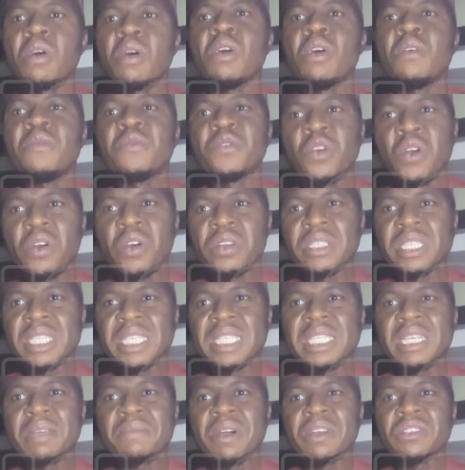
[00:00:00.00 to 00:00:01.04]
Of course,
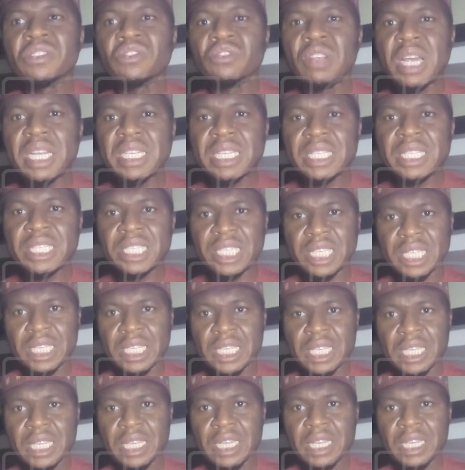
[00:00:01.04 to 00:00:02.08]
it's about
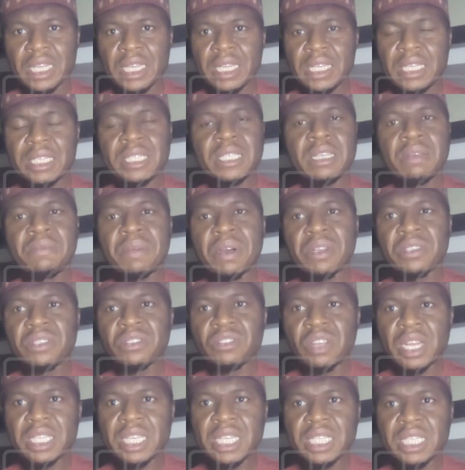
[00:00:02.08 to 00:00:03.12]
strategy. It's about
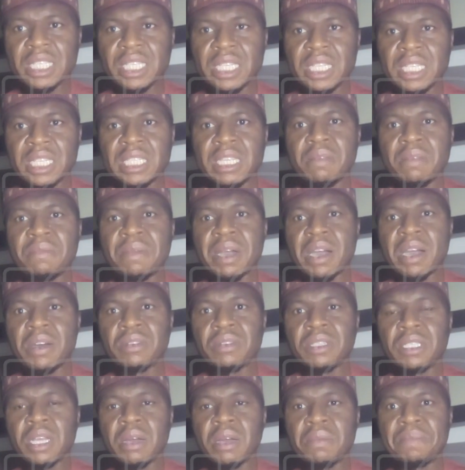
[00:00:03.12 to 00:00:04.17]
strategy. It's
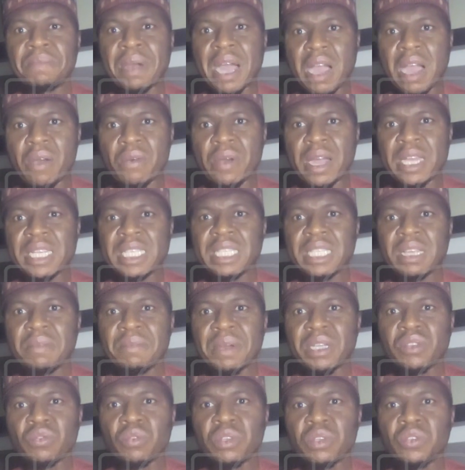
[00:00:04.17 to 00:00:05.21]
about power. It's
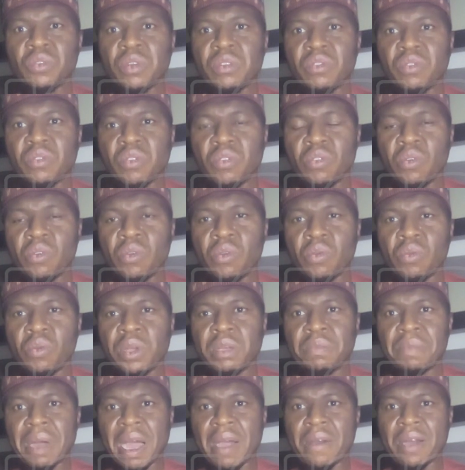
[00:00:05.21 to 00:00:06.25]
about what you want to do
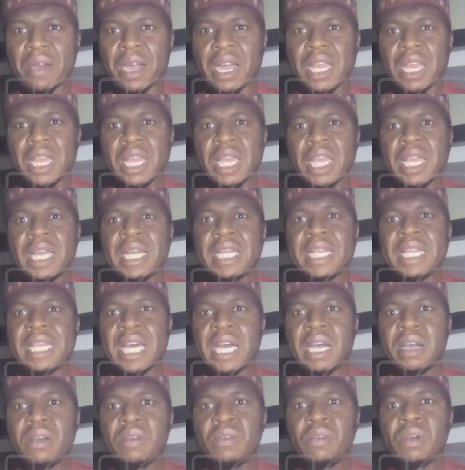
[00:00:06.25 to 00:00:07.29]
with power.
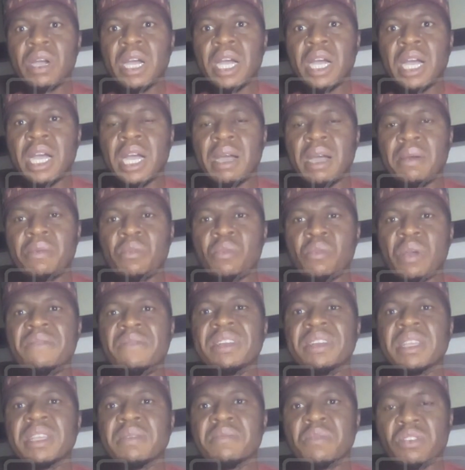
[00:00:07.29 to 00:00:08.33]
Now, we
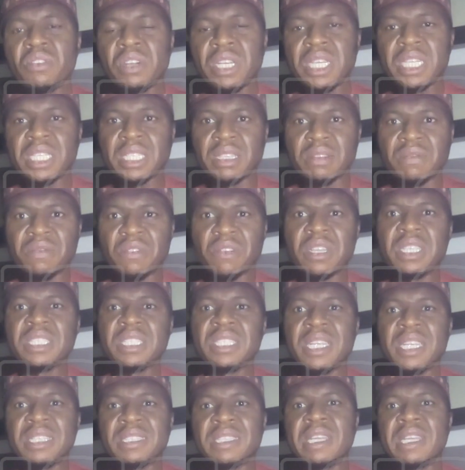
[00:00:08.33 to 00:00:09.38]
have a democracy. For
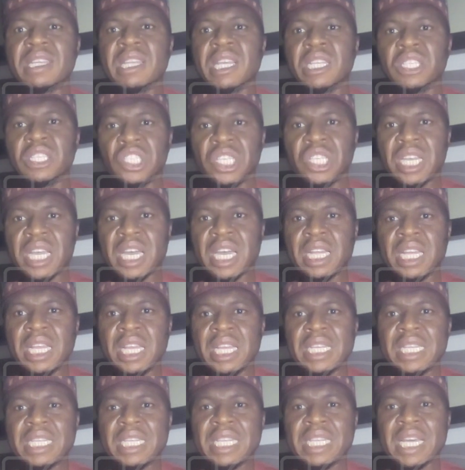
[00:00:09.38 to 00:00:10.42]
instance, in Nigeria,
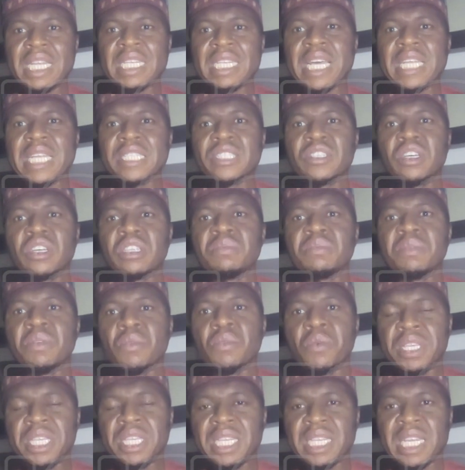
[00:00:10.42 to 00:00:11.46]
that has not
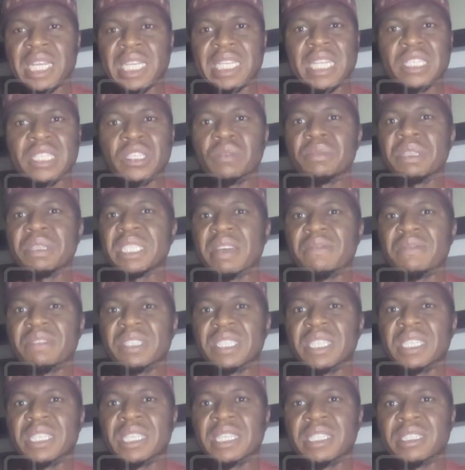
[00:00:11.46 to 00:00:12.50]
been working, that has not been
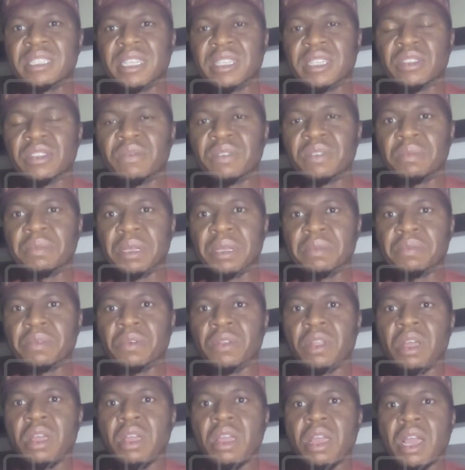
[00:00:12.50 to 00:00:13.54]
servicing the interests of the
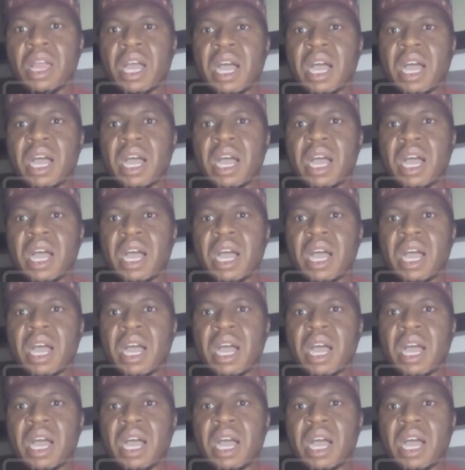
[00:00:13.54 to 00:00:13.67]
people.